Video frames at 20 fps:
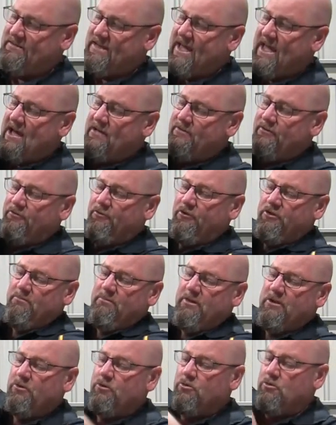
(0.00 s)
down through the
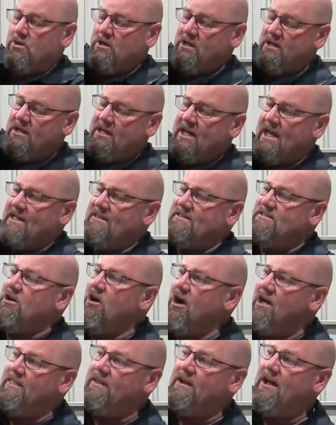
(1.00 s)
middle and
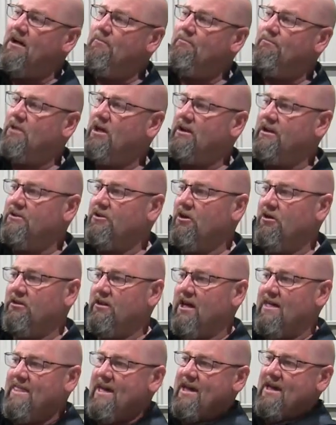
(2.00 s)
tighten it up like a knot
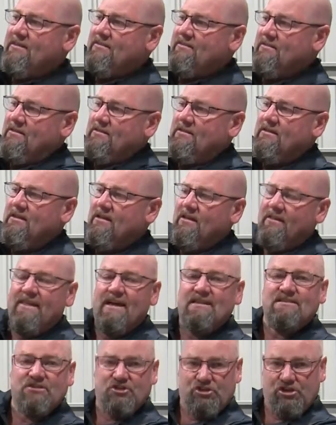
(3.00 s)
like that,
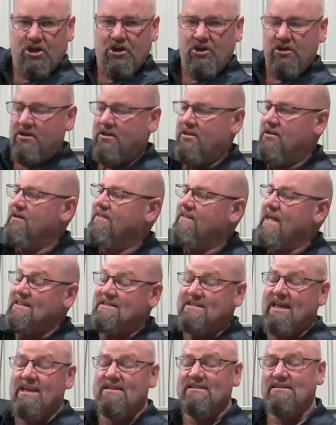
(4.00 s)
that's a choke. That
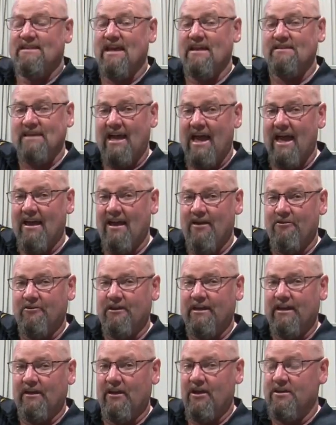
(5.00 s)
takes it down to 800
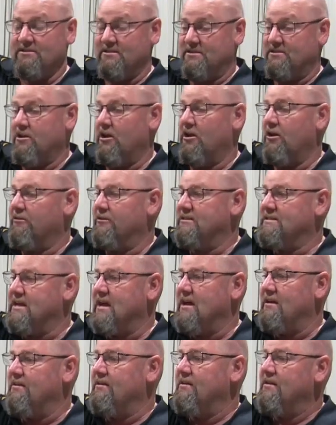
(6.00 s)
kilos, so it's no longer a
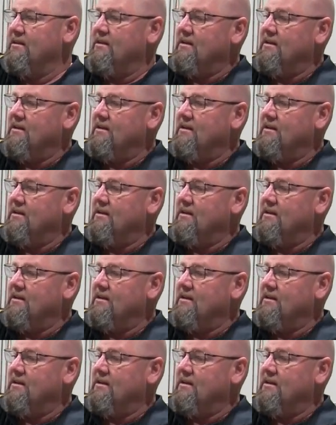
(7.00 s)
ton.